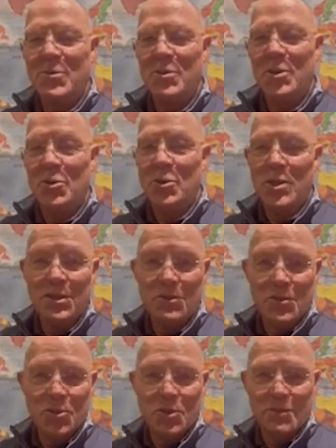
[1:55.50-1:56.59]
when you give
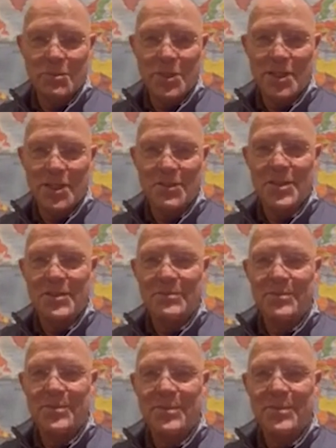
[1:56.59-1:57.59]
as you have been given.